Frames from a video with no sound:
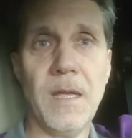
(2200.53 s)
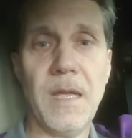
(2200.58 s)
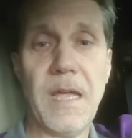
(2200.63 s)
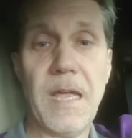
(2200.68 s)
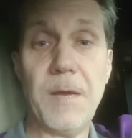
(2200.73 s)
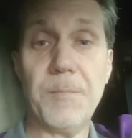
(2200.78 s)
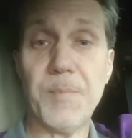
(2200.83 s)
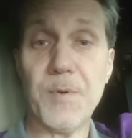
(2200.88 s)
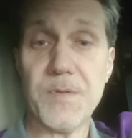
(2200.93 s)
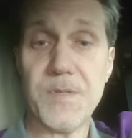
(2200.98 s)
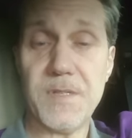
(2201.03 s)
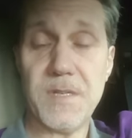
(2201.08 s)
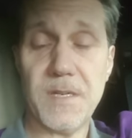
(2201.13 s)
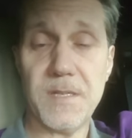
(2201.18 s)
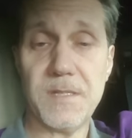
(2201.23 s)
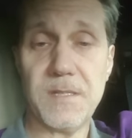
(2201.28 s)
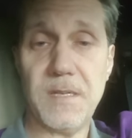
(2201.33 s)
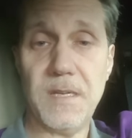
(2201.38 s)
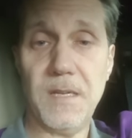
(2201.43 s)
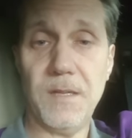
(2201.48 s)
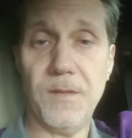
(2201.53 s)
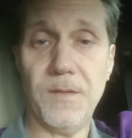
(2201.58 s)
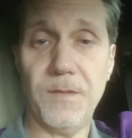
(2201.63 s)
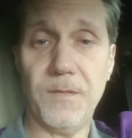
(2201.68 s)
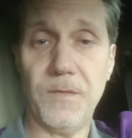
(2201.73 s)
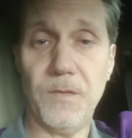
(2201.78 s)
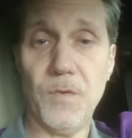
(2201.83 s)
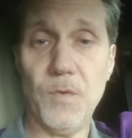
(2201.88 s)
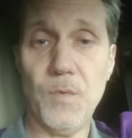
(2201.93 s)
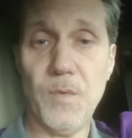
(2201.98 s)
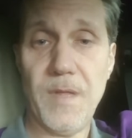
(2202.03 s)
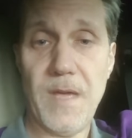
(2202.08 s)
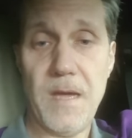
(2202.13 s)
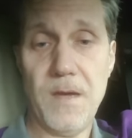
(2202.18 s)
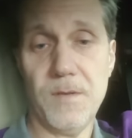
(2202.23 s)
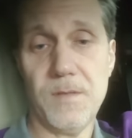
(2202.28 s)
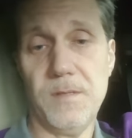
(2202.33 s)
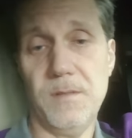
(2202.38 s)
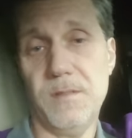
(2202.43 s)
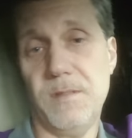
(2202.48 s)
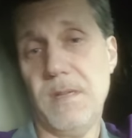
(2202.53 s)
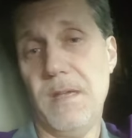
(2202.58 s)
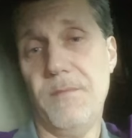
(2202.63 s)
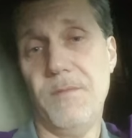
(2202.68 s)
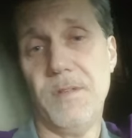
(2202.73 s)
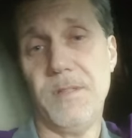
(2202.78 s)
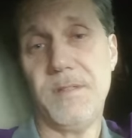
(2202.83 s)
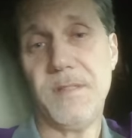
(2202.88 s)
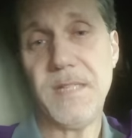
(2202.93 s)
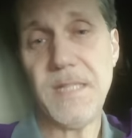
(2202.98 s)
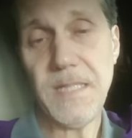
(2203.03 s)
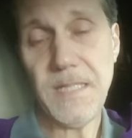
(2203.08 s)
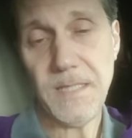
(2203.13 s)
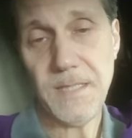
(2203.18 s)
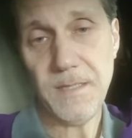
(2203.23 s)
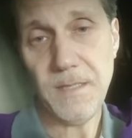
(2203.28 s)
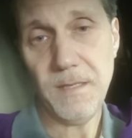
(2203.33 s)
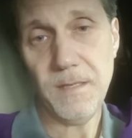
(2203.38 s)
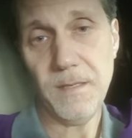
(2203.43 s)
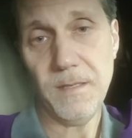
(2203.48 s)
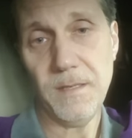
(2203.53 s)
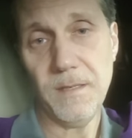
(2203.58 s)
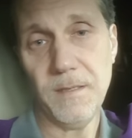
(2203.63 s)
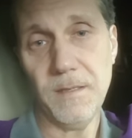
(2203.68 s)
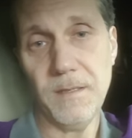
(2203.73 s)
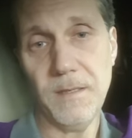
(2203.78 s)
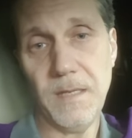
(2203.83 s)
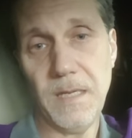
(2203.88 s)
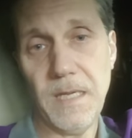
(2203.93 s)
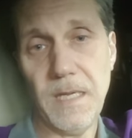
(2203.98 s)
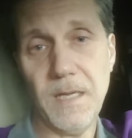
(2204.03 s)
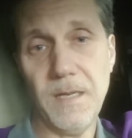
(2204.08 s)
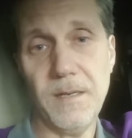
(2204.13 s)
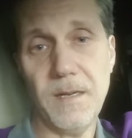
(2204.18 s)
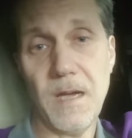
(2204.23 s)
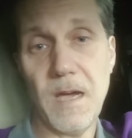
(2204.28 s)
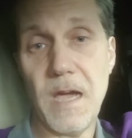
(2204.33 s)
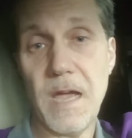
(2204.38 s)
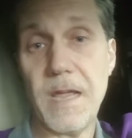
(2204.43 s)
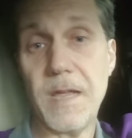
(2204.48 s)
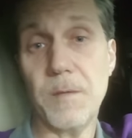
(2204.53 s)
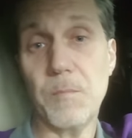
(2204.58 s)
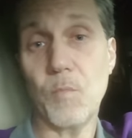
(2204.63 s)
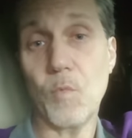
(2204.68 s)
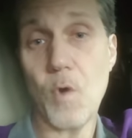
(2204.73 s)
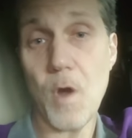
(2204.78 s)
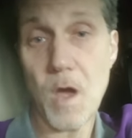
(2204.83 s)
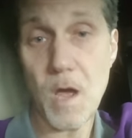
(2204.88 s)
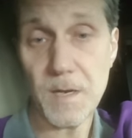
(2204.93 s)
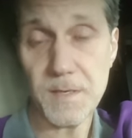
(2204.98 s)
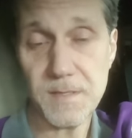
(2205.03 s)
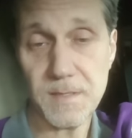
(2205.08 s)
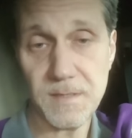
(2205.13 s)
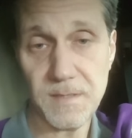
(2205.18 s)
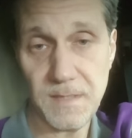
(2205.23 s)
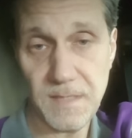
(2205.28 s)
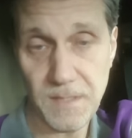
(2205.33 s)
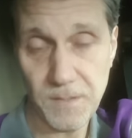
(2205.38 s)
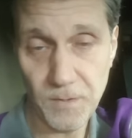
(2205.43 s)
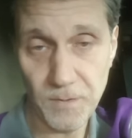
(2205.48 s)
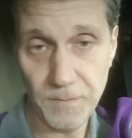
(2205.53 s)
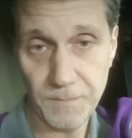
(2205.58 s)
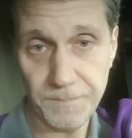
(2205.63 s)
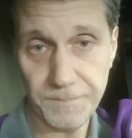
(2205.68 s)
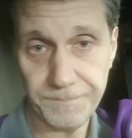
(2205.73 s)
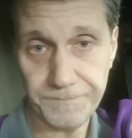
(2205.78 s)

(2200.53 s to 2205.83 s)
April 16th, 2017, and I am Ron Steele.